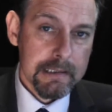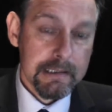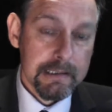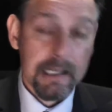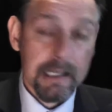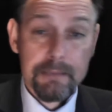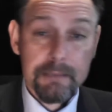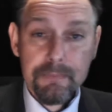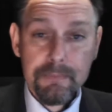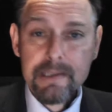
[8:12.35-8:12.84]

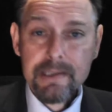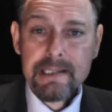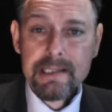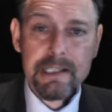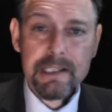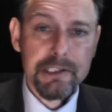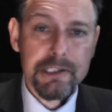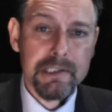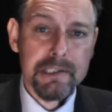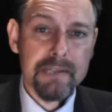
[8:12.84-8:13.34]
Now, this
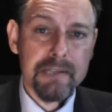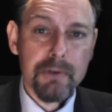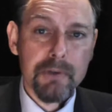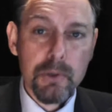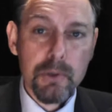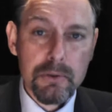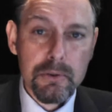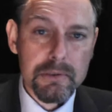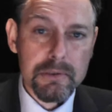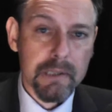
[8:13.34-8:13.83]
initiative
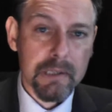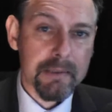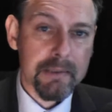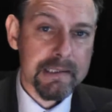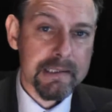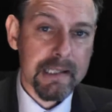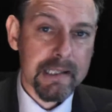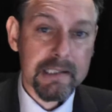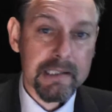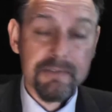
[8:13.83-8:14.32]
also
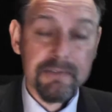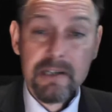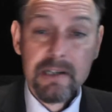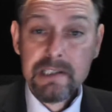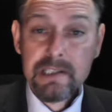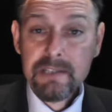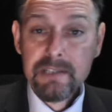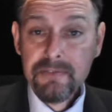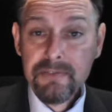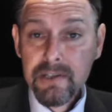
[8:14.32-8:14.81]

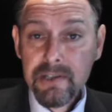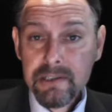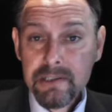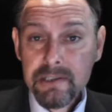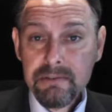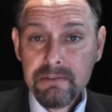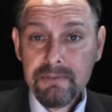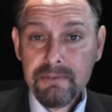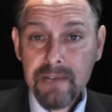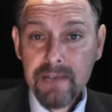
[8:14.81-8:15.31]
incentivises
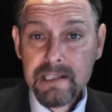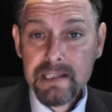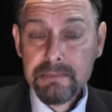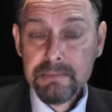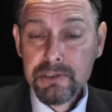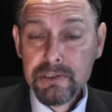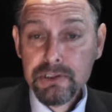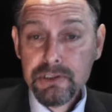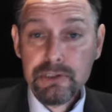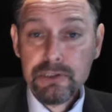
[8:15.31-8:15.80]
further
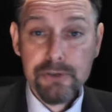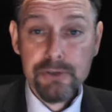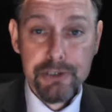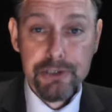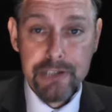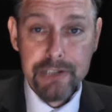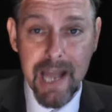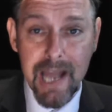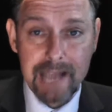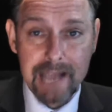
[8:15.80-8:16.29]
investment to
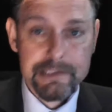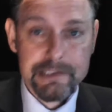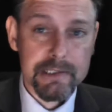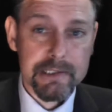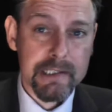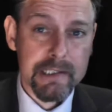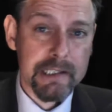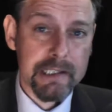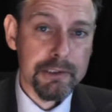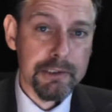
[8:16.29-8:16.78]
JET,
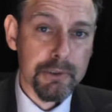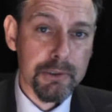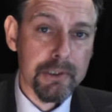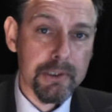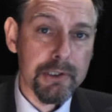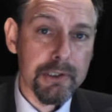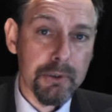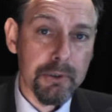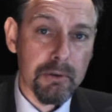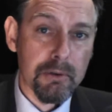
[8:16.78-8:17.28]
the
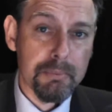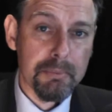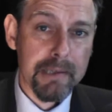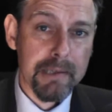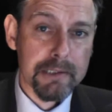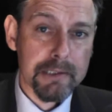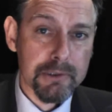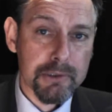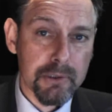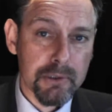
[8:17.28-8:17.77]
Joint
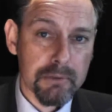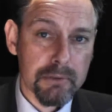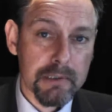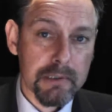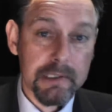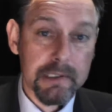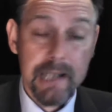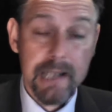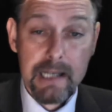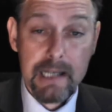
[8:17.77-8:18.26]
European
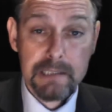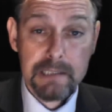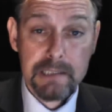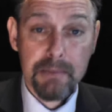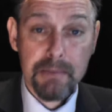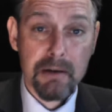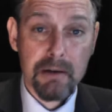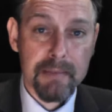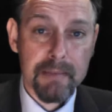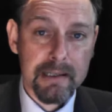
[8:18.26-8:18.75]
Torus, the
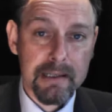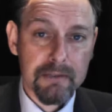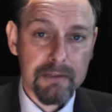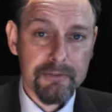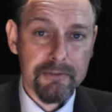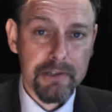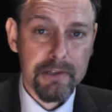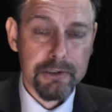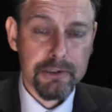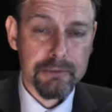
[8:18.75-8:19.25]
experimental
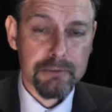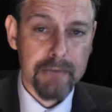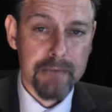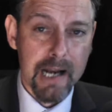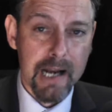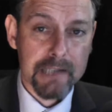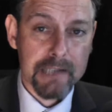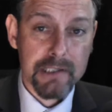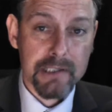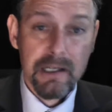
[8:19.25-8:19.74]
fusion
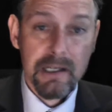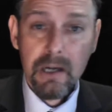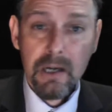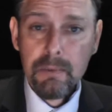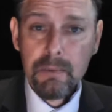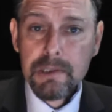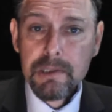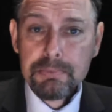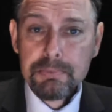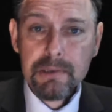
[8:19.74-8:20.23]
reactor,
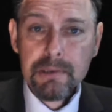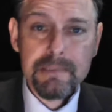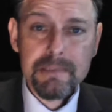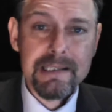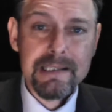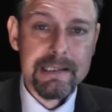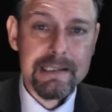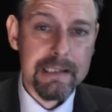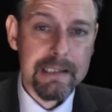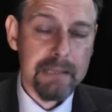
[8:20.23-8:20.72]
which
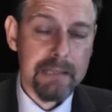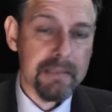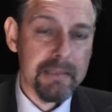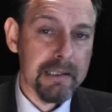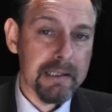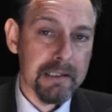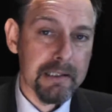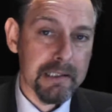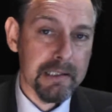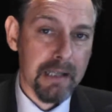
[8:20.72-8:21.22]
promises
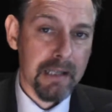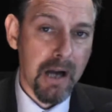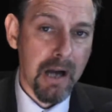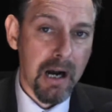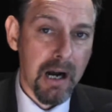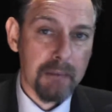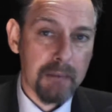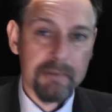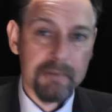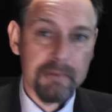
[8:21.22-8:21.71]
limitless
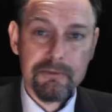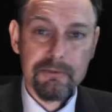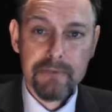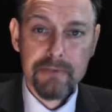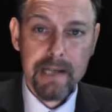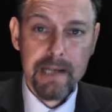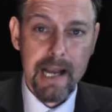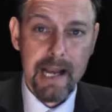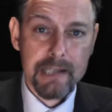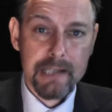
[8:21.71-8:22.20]

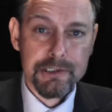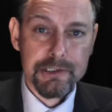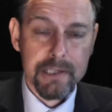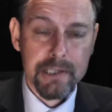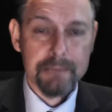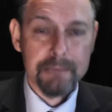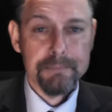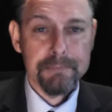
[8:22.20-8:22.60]
carbon-free energy.